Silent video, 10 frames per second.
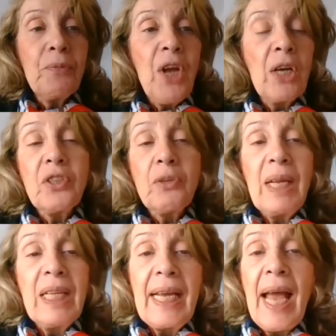Dr.
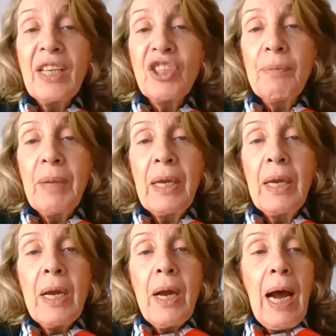Maliha Al
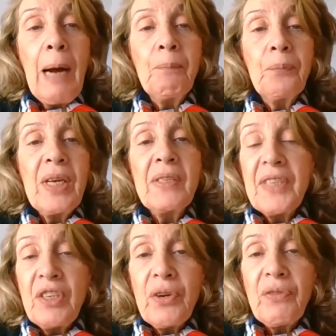Hashmi
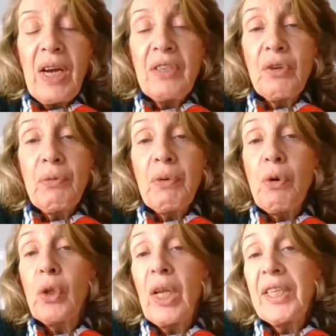is Senior Advisory
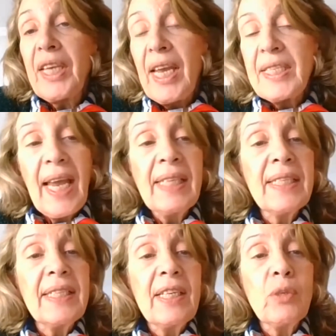role at KSA
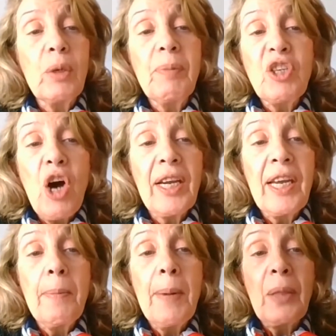Entities. Will be
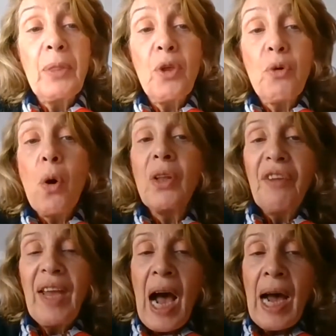talking about the role of
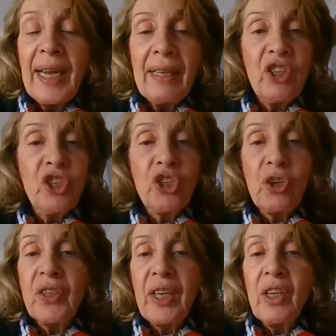AI and
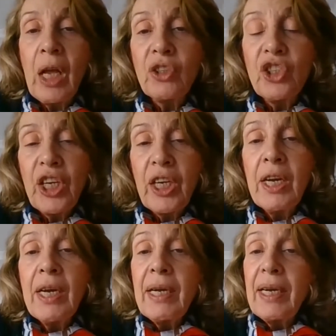digital
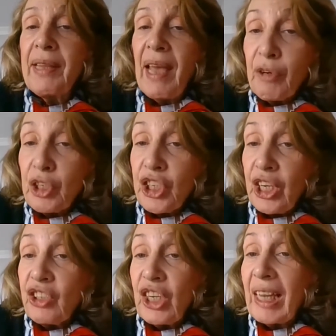technology in the
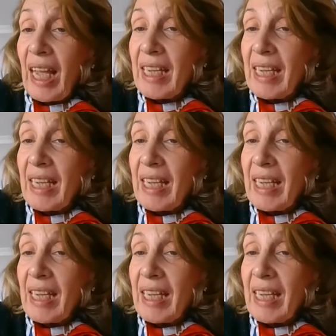ever-changing